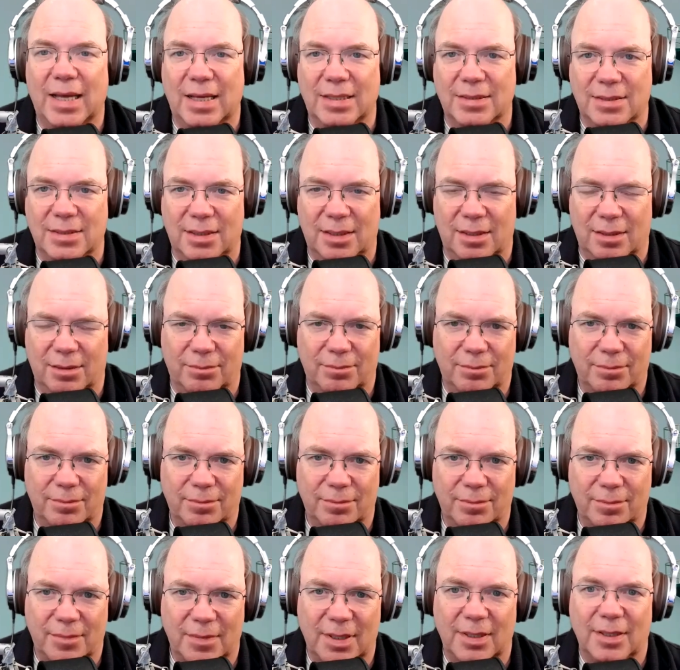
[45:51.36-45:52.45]
That's it.
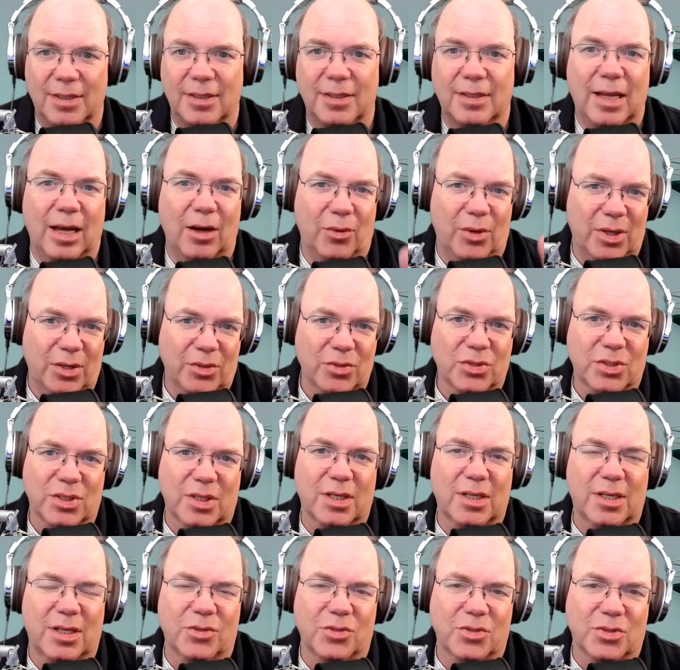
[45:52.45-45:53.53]
Now here's
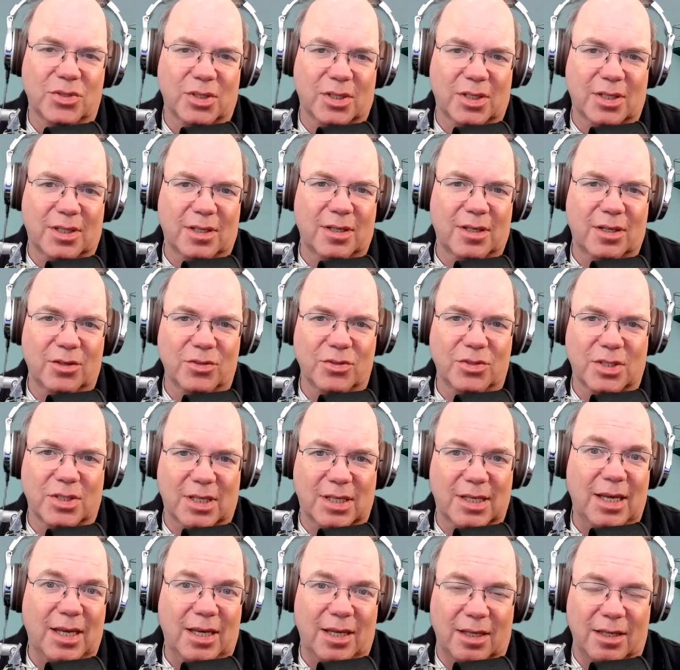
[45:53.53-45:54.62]

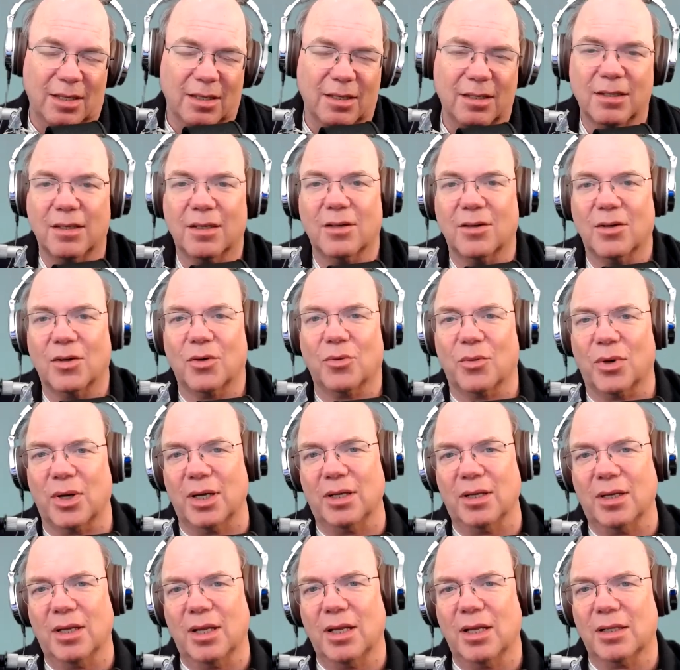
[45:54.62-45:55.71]
the key,
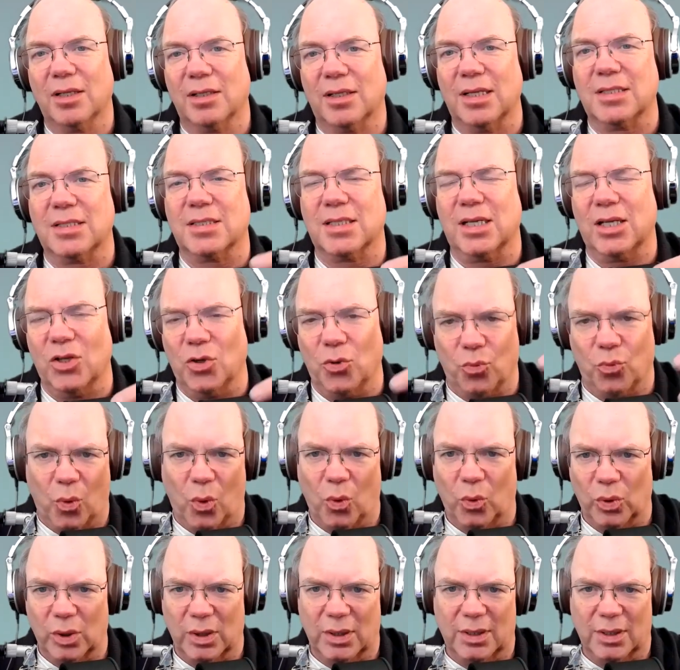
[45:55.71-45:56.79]
right? Let's say you
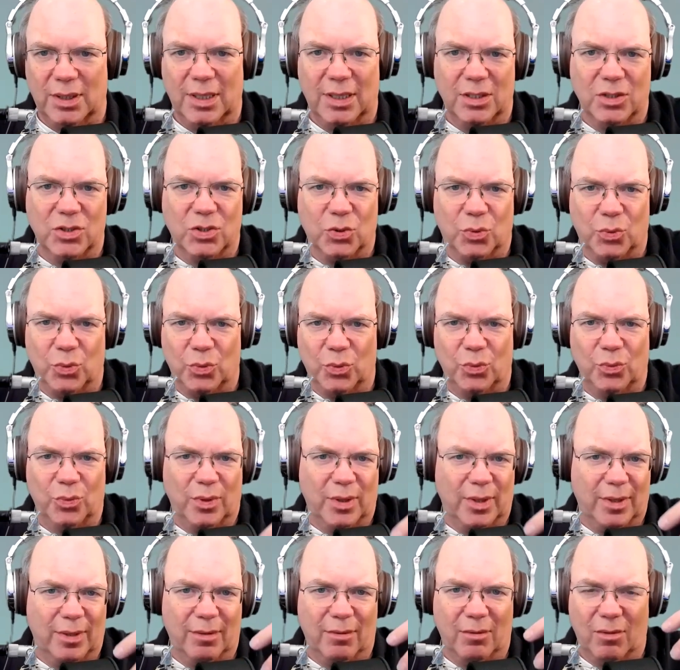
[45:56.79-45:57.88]
roll it
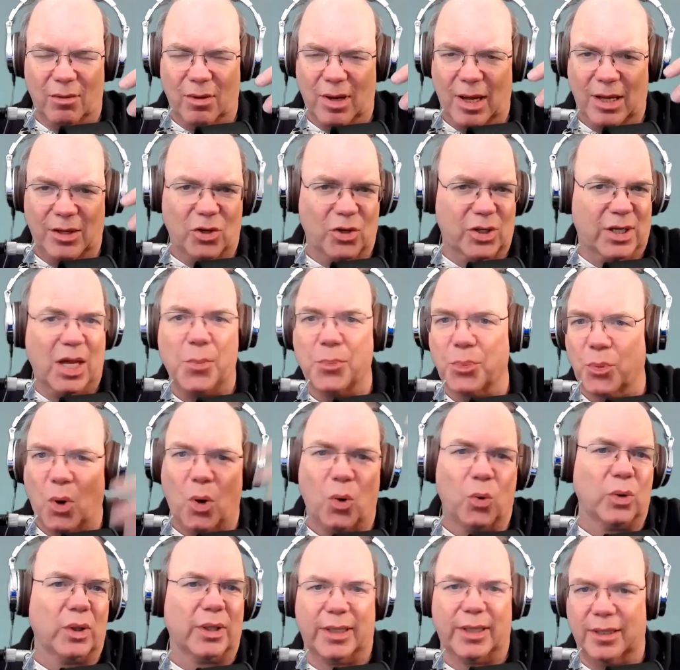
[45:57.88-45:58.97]
into, and you keep
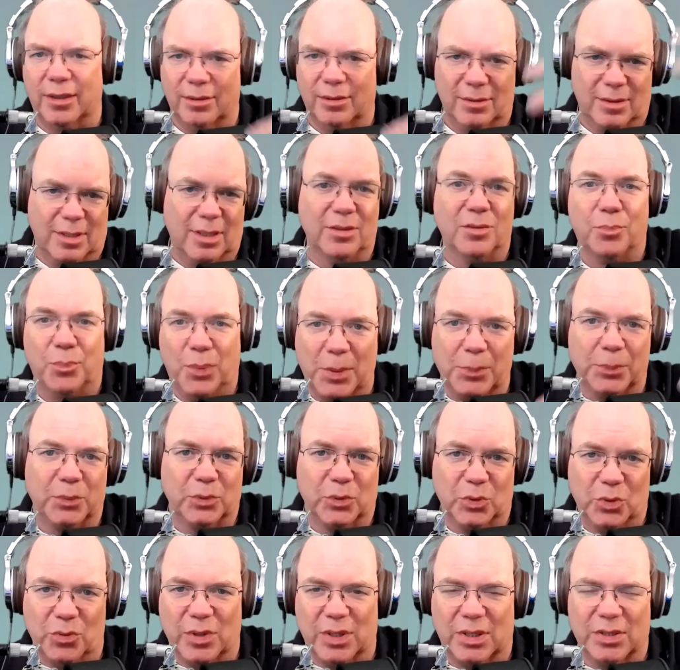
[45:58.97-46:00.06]
rolling it, and people
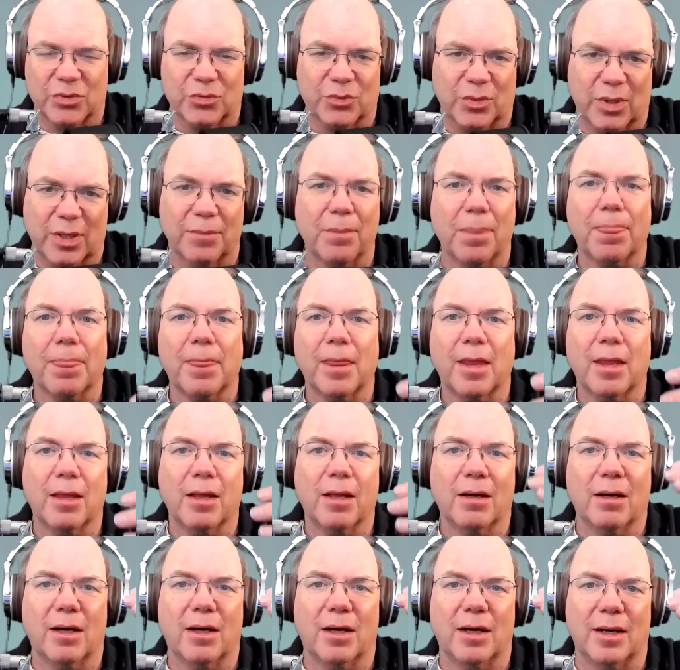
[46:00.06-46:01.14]
do this, right?
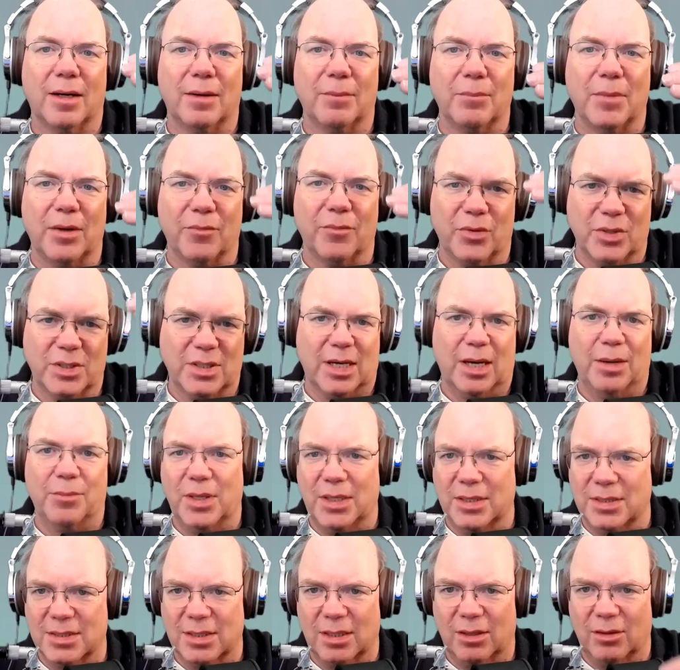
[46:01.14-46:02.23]
Every time
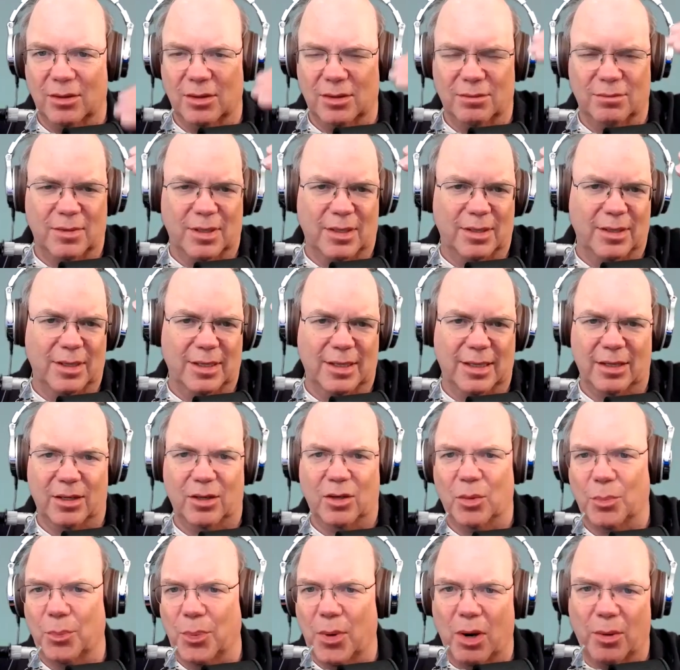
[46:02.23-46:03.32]
they sell it, then they get
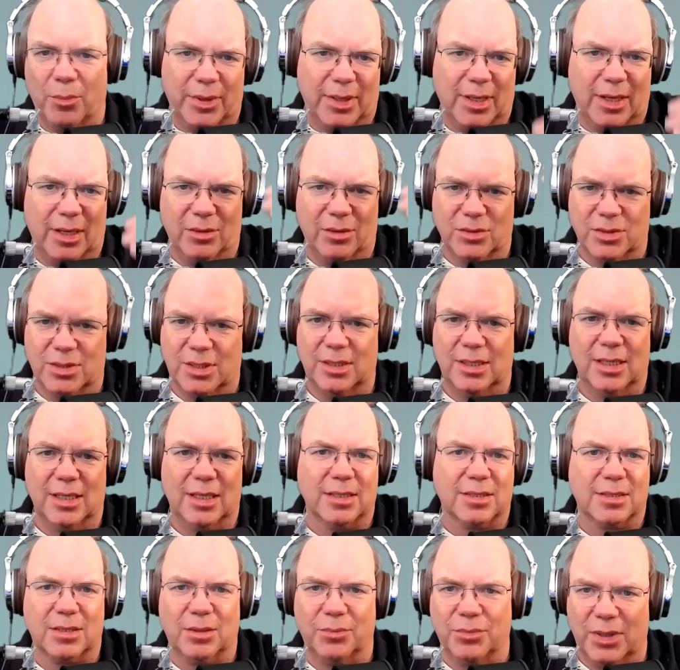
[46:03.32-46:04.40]
an apartment house, then they
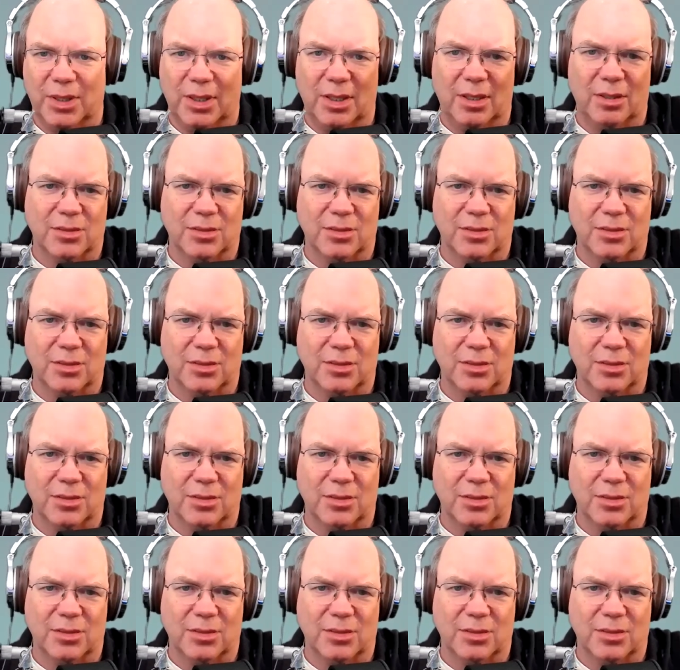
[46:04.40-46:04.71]
get something